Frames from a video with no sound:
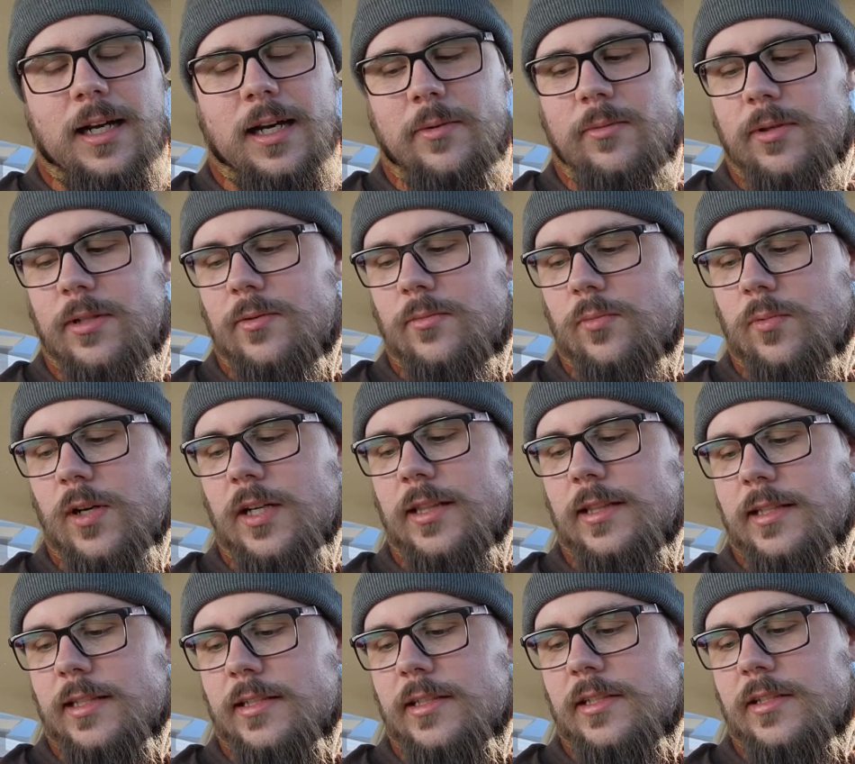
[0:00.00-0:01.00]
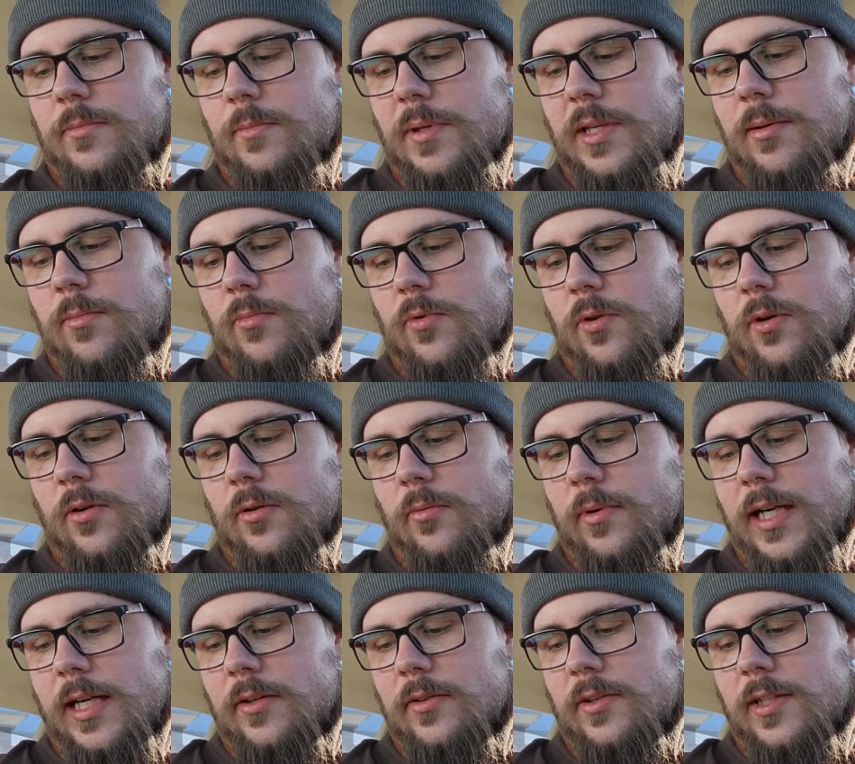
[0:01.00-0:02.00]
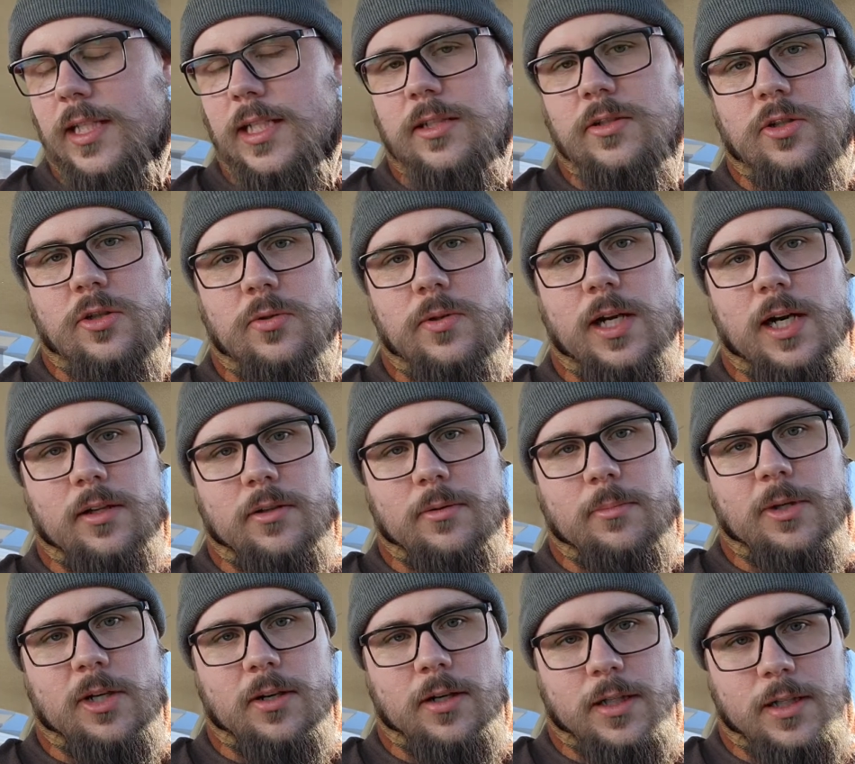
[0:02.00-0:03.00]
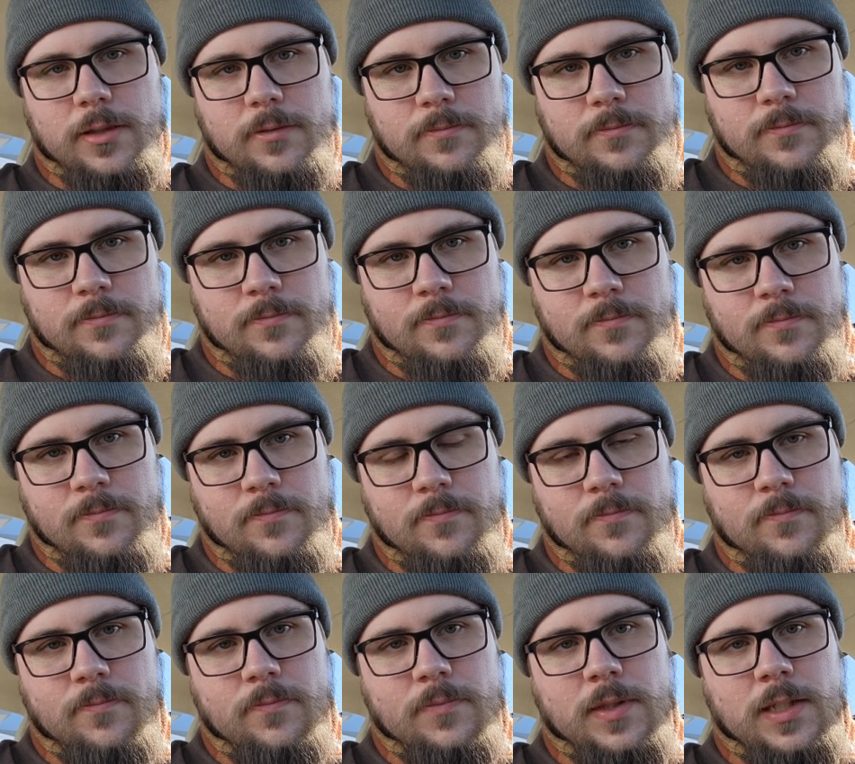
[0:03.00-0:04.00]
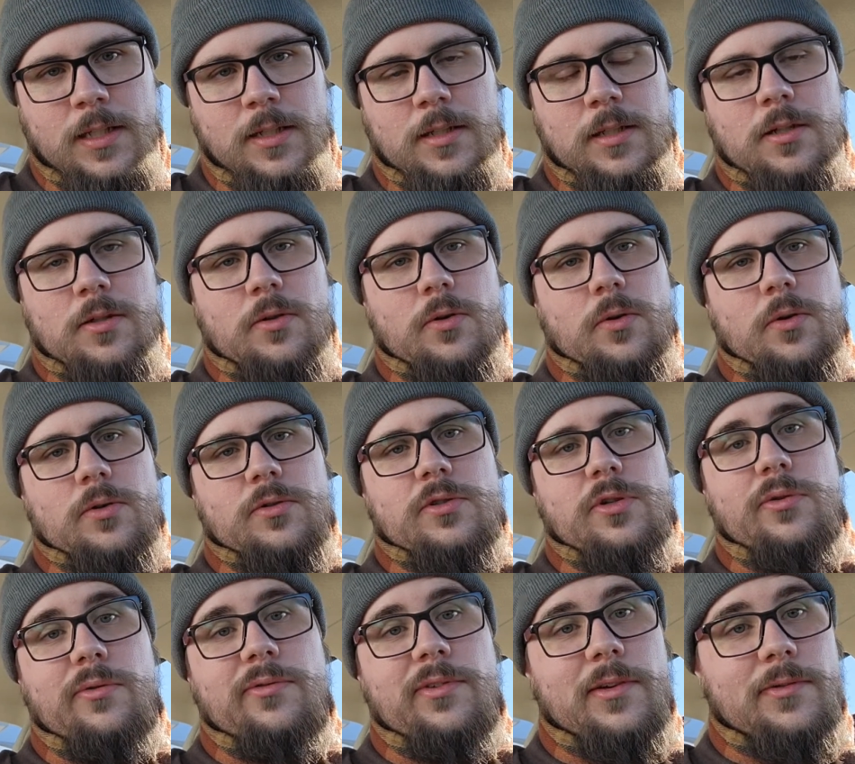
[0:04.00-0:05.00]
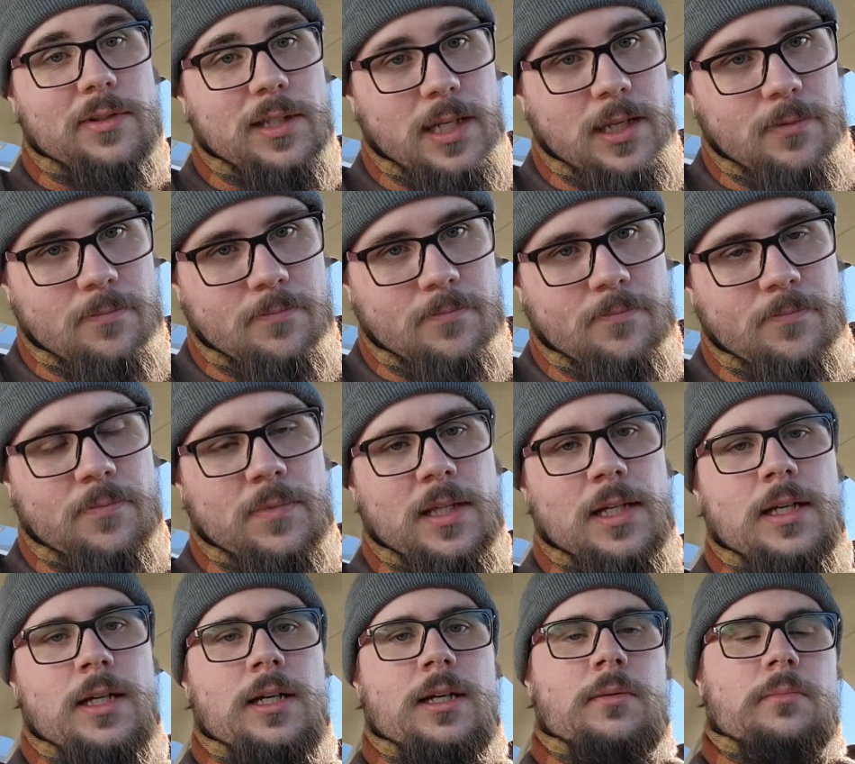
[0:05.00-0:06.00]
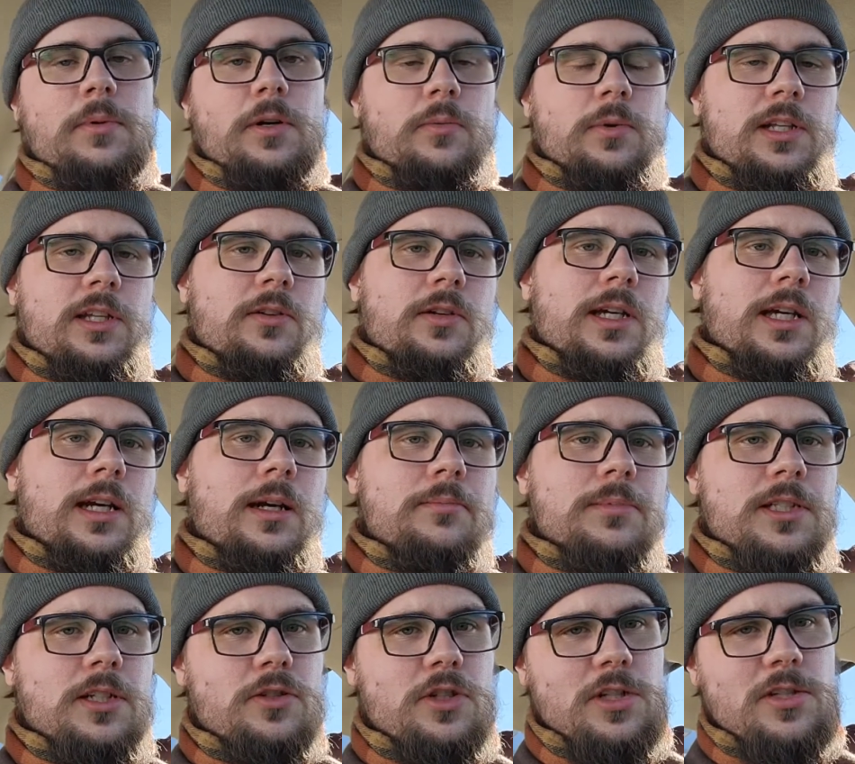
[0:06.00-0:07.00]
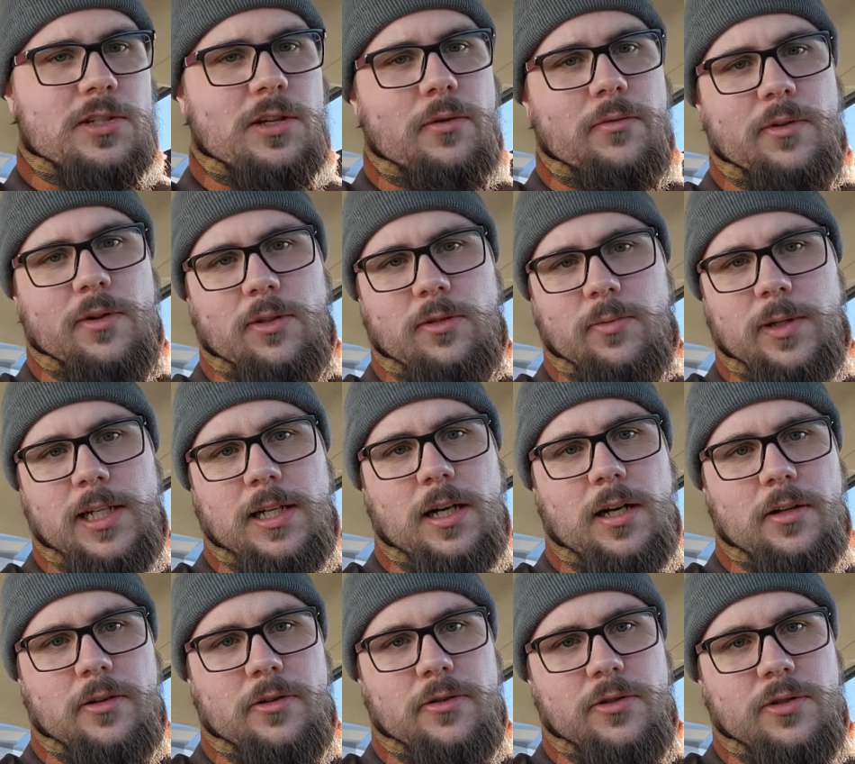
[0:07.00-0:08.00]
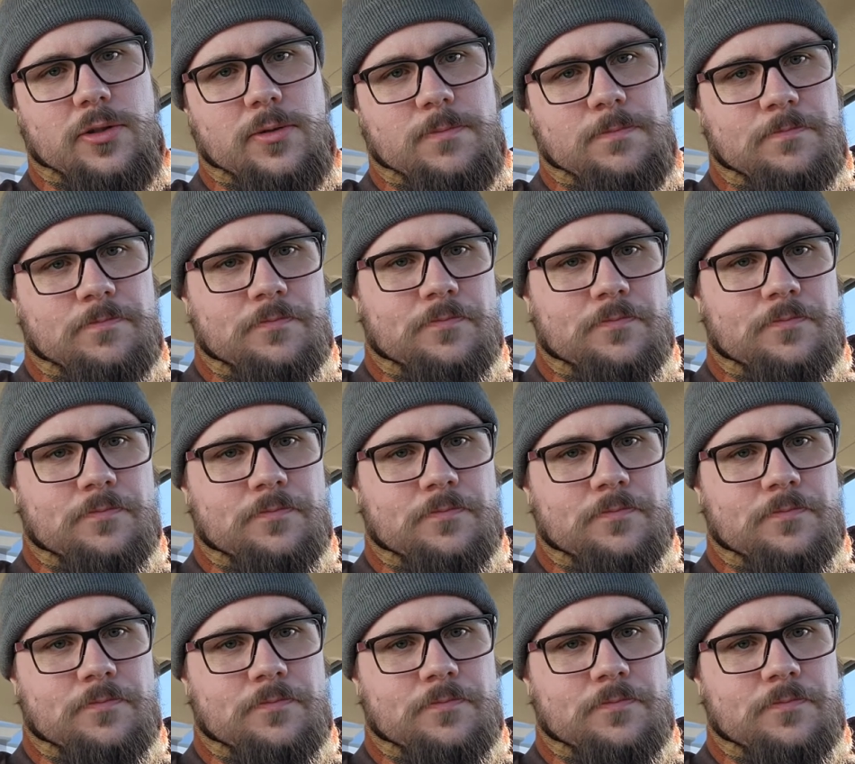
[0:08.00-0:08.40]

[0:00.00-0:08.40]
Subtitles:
I would want this to be more around the $2 mark or $2.50, but when you get up to just over $3,